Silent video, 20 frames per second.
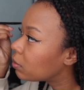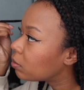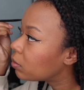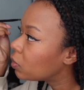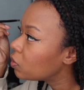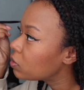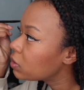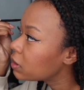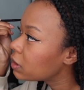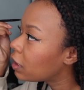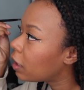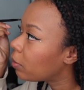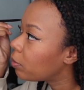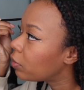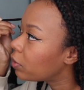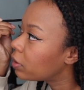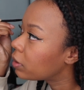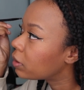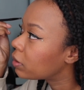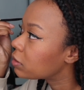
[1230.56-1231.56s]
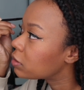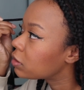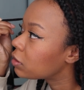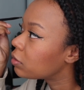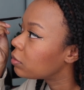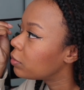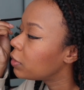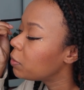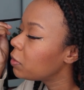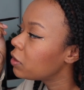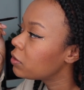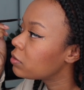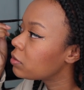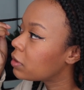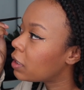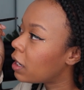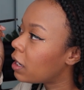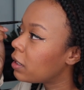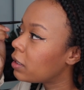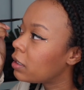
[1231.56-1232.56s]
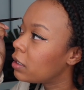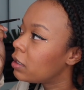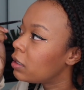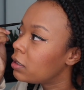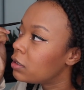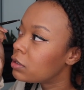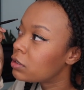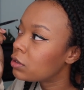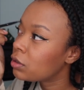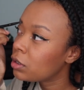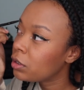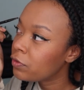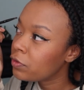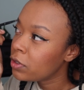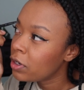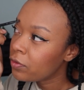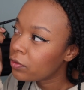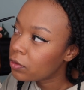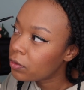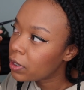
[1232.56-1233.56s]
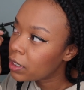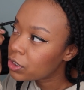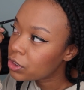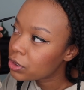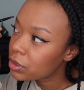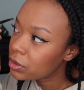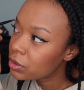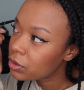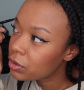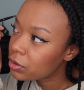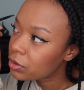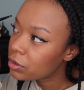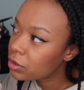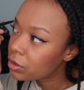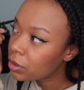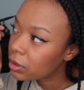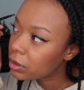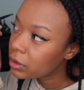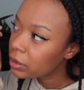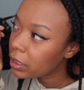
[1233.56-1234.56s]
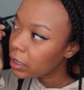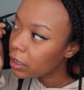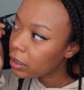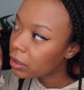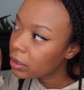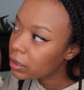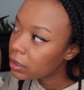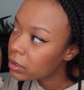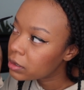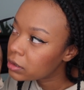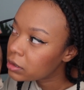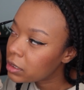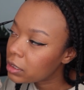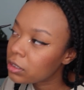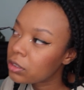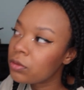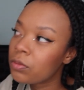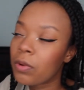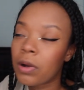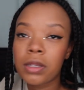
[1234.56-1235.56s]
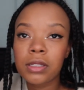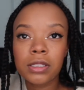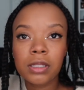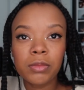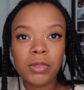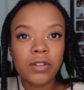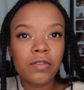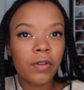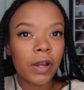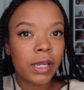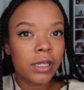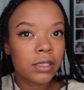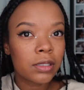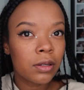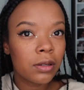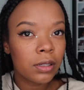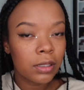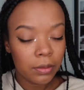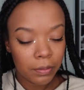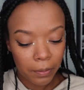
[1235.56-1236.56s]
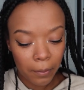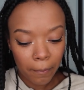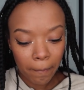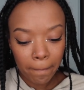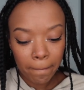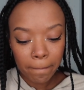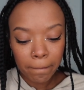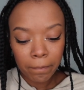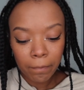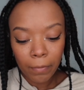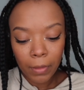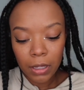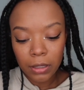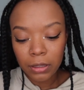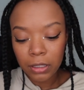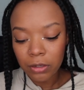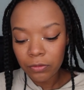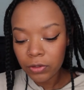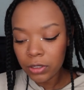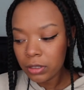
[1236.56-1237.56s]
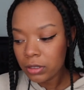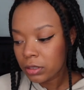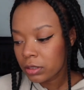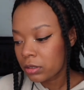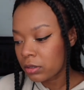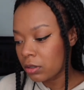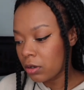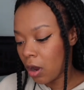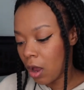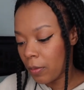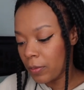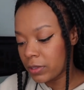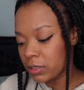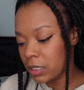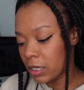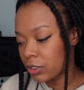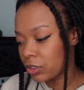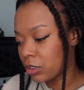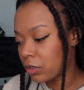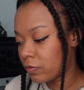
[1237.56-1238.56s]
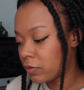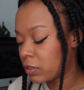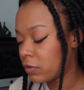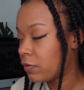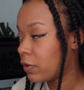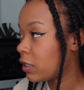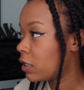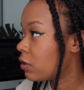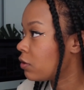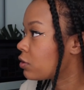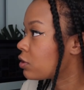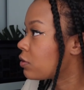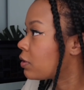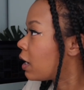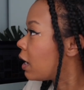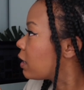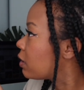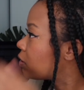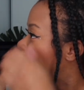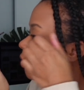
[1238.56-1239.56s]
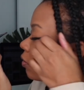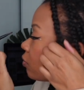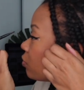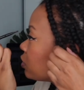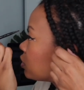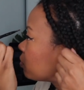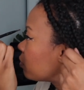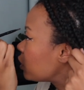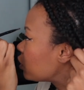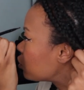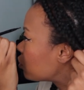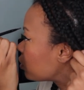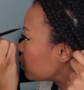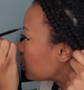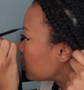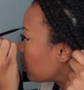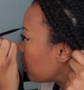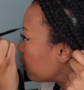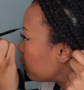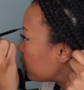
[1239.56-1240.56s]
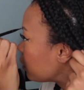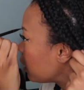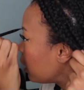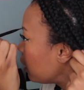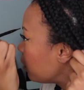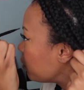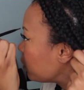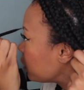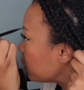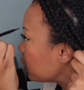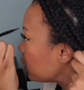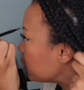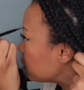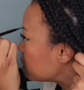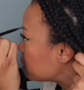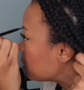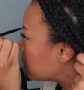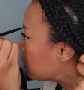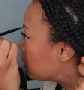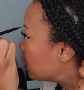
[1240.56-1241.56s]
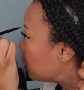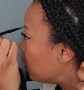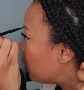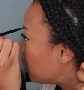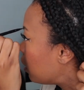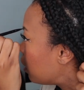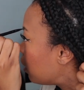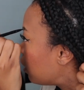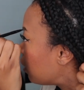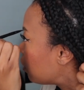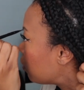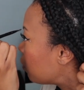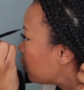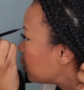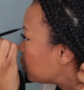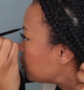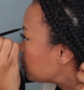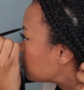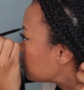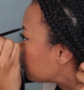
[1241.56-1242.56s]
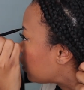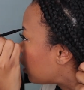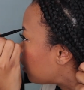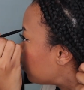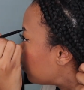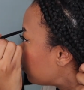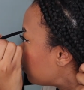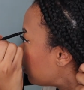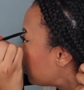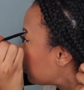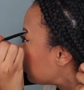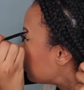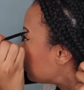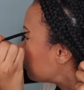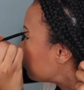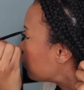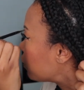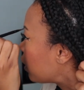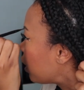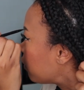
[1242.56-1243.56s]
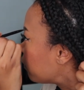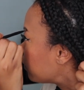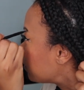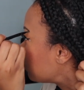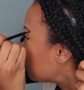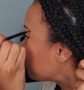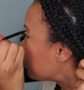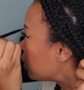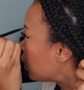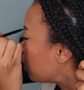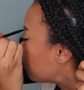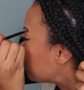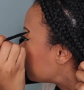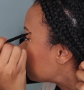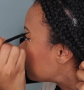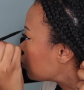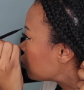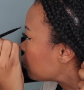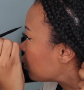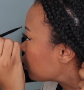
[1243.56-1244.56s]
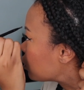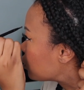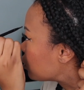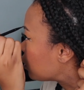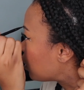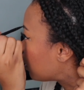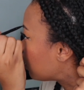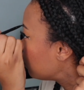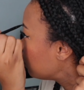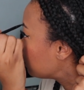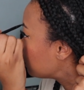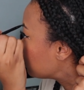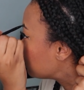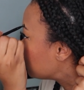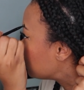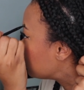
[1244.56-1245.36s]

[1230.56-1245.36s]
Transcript: mostly that book. So maybe I'll do that. So if you have questions or certain areas that you want some advice on, leave it in the comment section of this video so that I know to make sure to cover that, because I don't want to just ramble. I think for that video I'm going to have it more structured out,